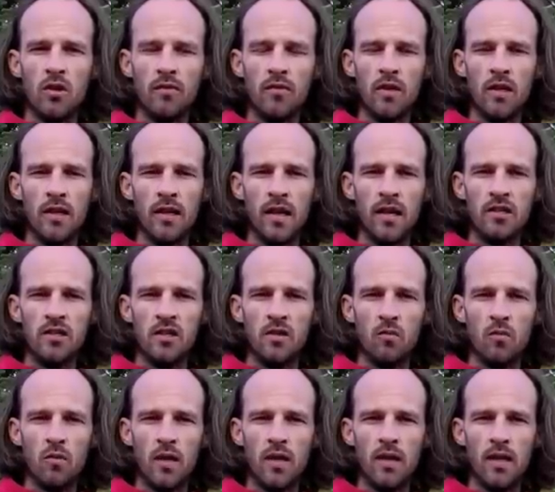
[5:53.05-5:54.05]
of connection
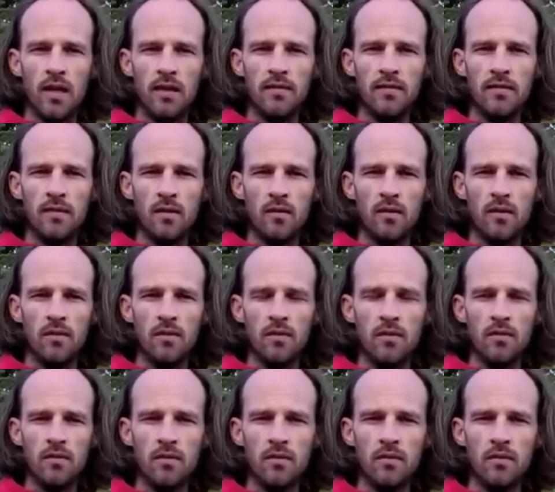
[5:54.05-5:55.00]
with that stillness.